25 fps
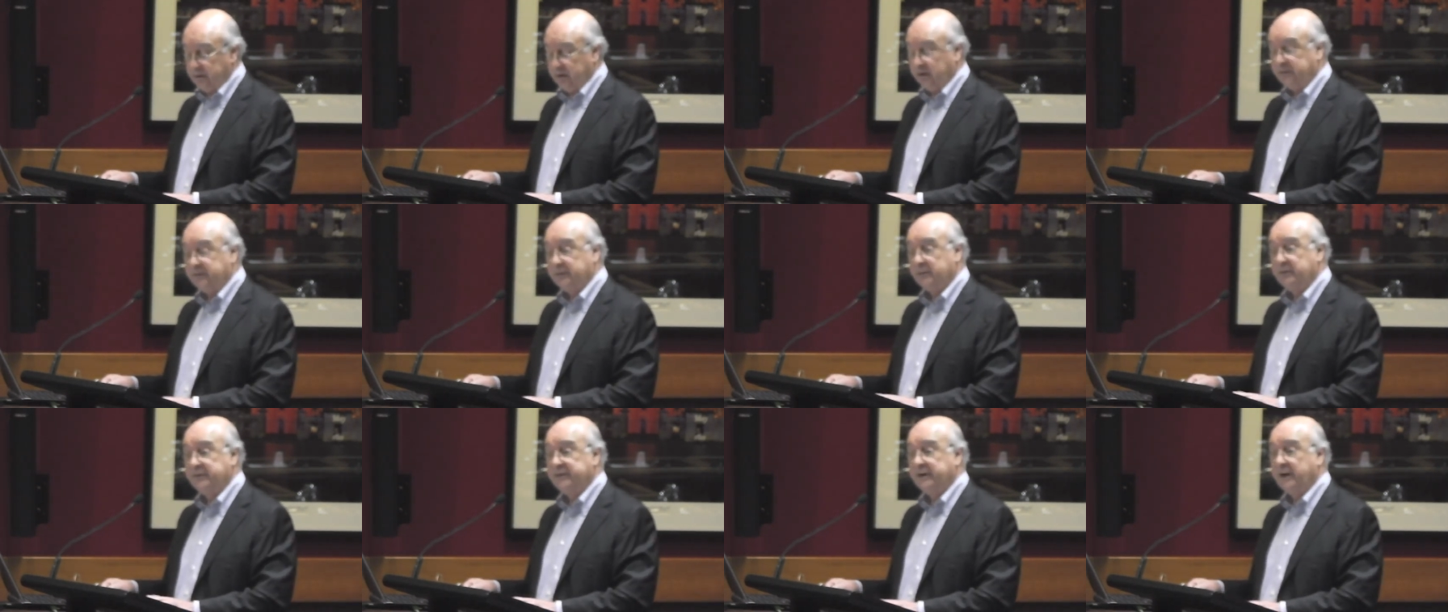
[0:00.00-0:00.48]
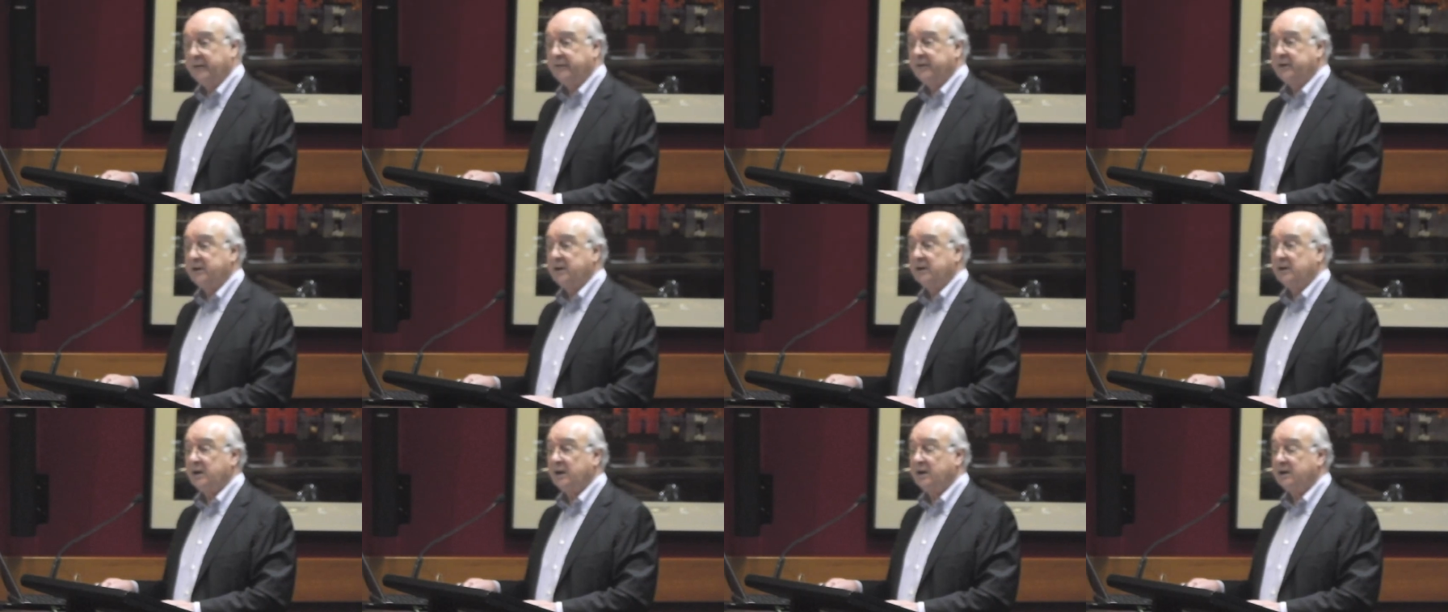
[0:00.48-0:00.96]
it's the result the
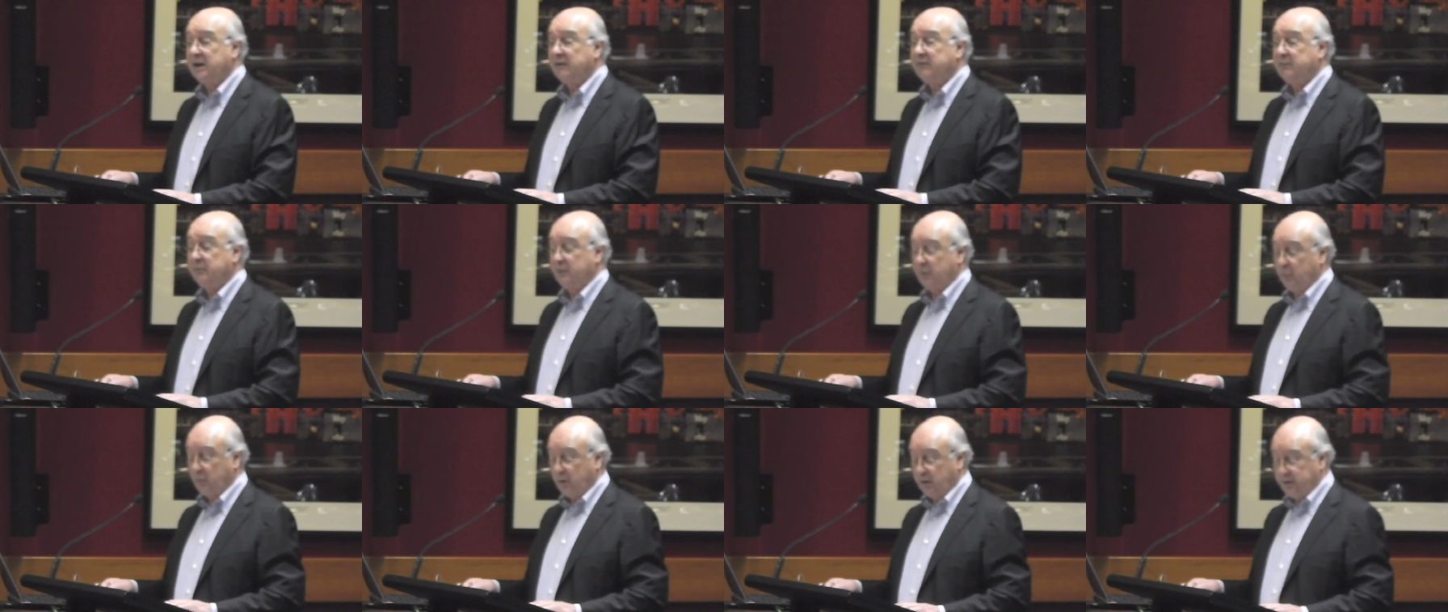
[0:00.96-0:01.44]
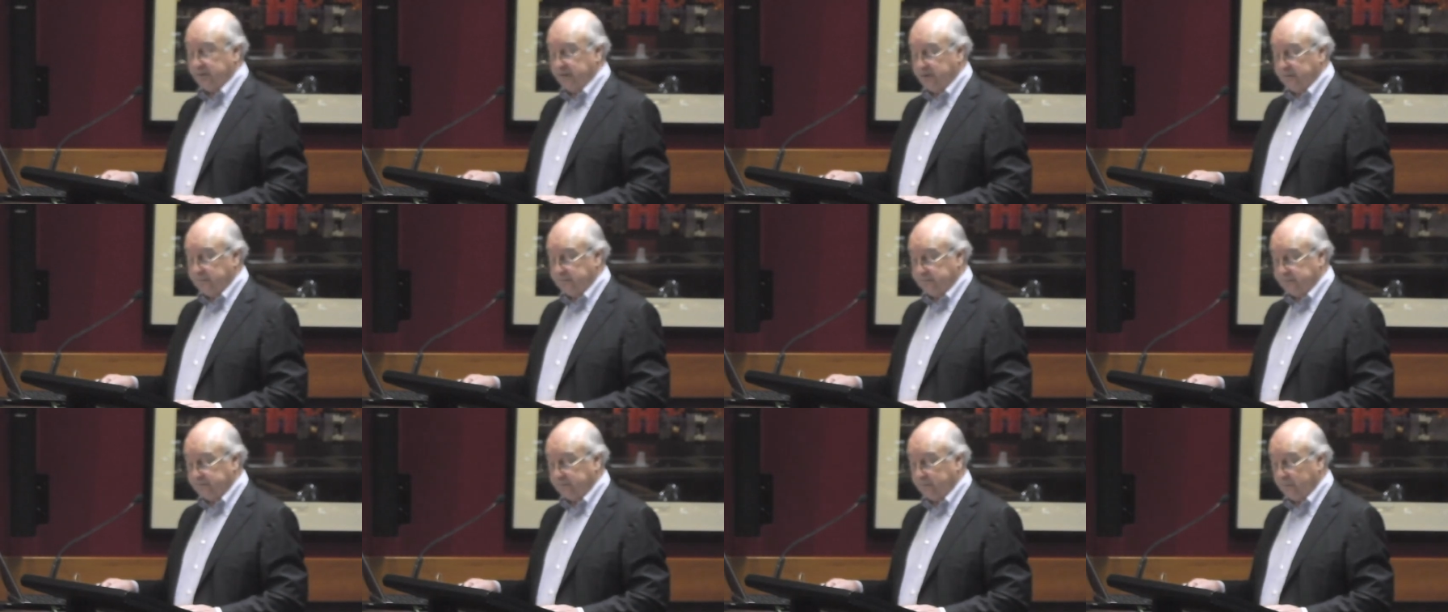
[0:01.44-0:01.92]
Gillard government
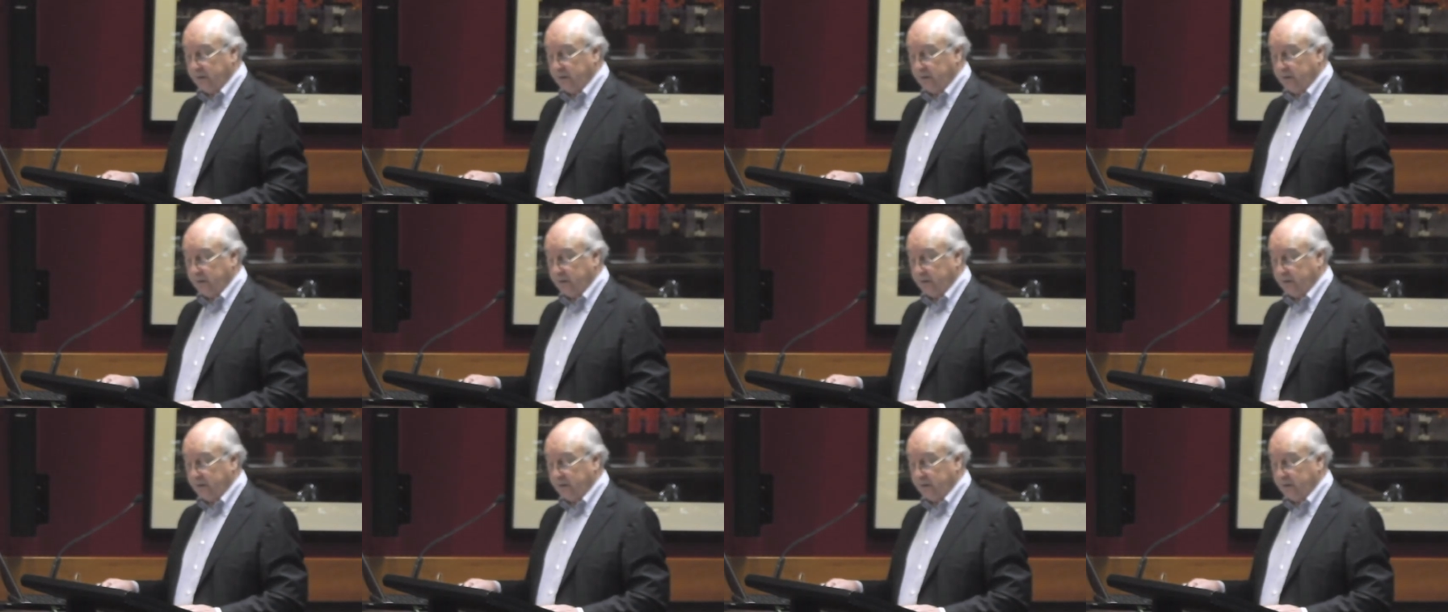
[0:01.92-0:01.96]
wanted.